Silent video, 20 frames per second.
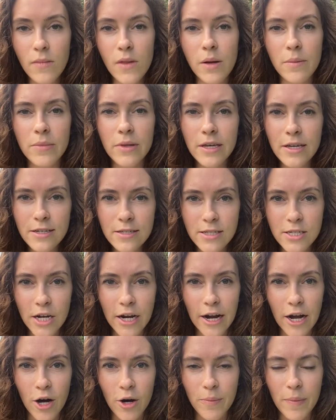please
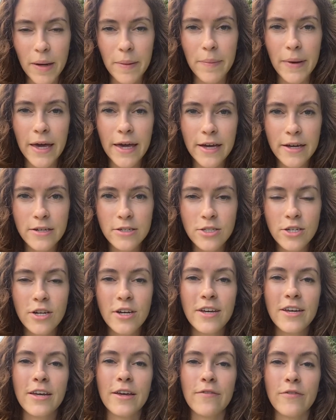check out my page
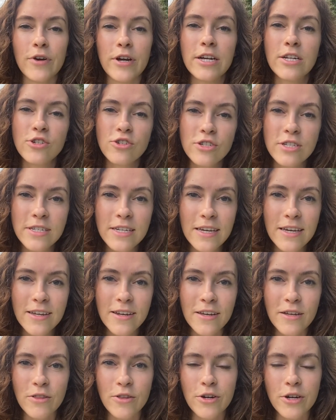if you're interested
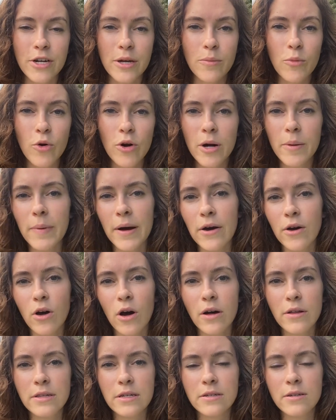in learning more about
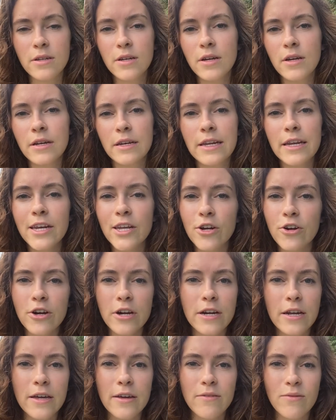all the
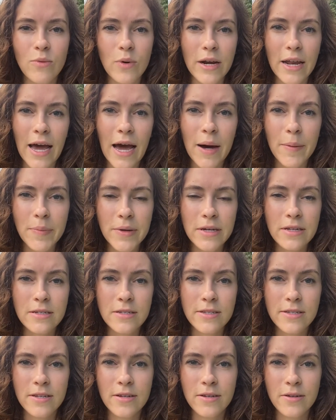nitty-gritty of what
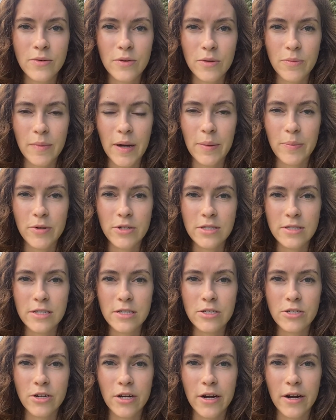happened with my
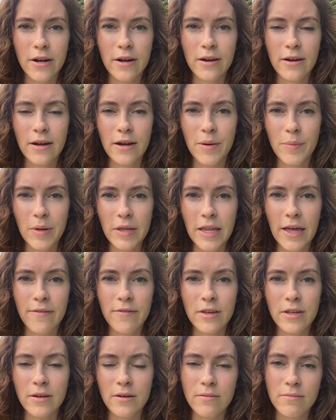procedure
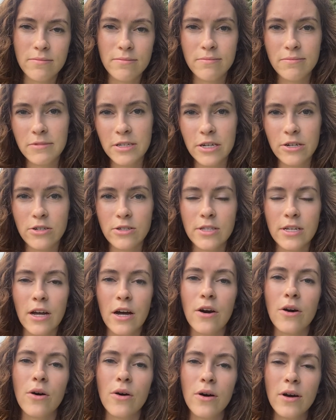11 years
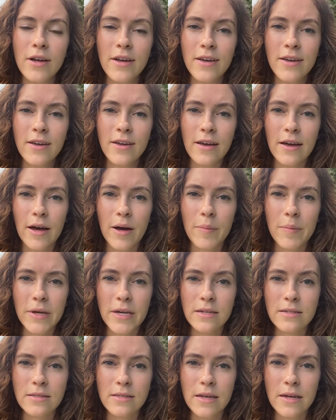ago,
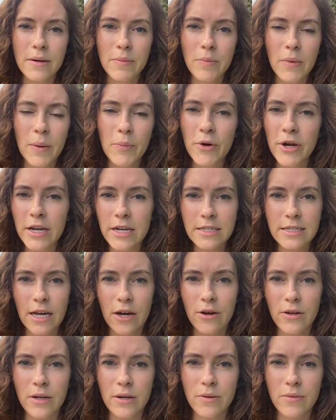because I break it
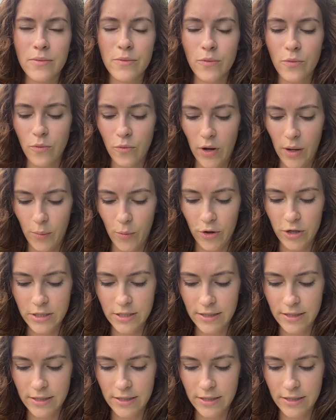down in way more